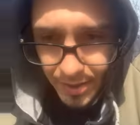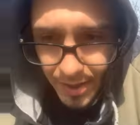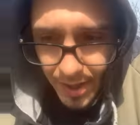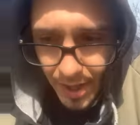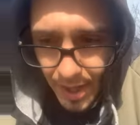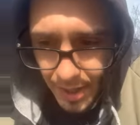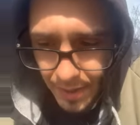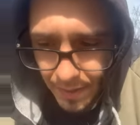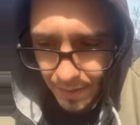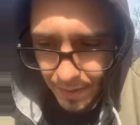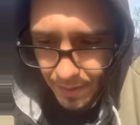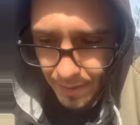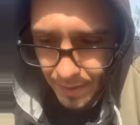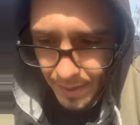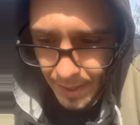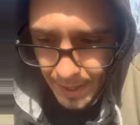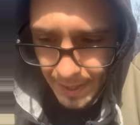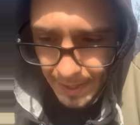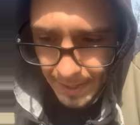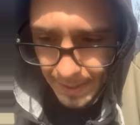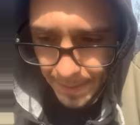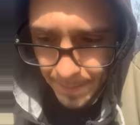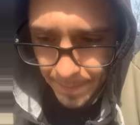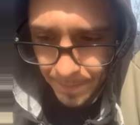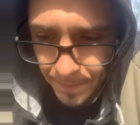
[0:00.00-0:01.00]
than
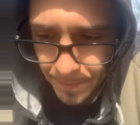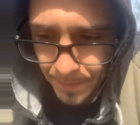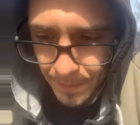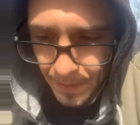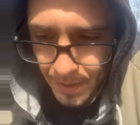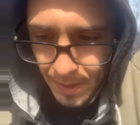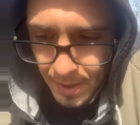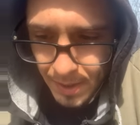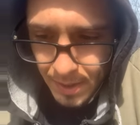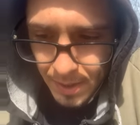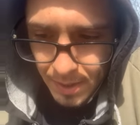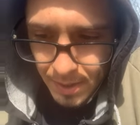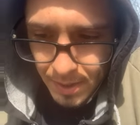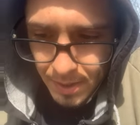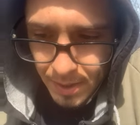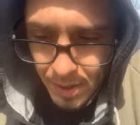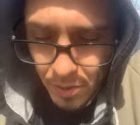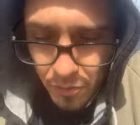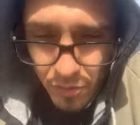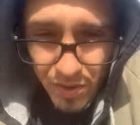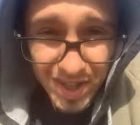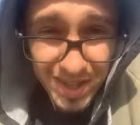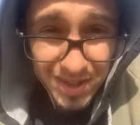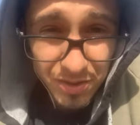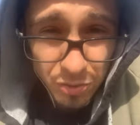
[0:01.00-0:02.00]

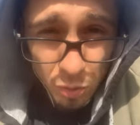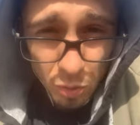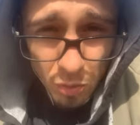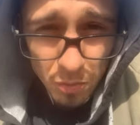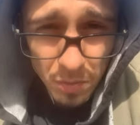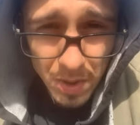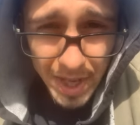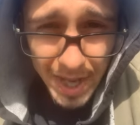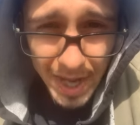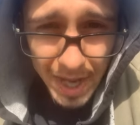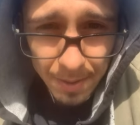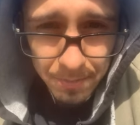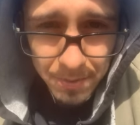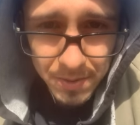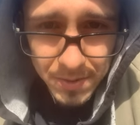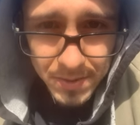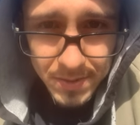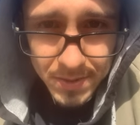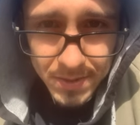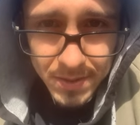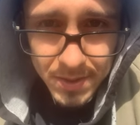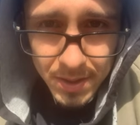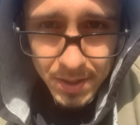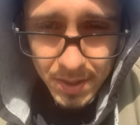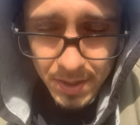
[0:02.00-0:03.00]
when it normally
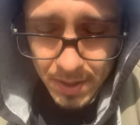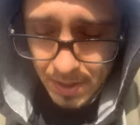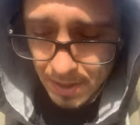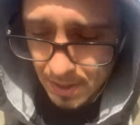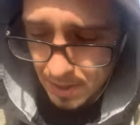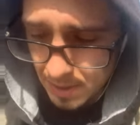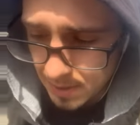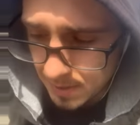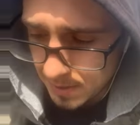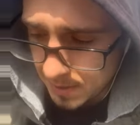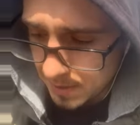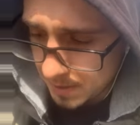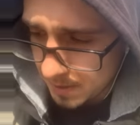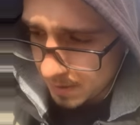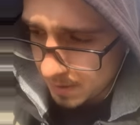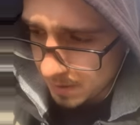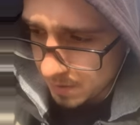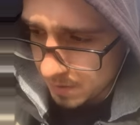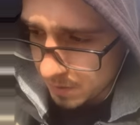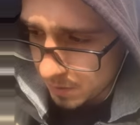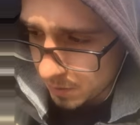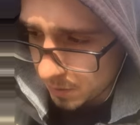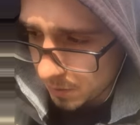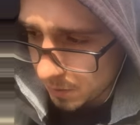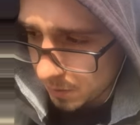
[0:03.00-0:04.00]
happens.
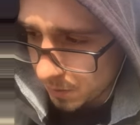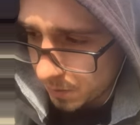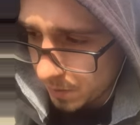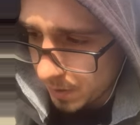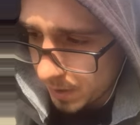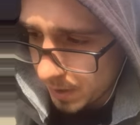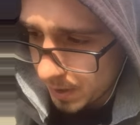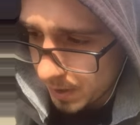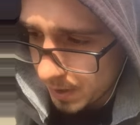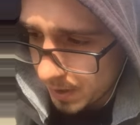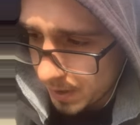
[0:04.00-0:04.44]
So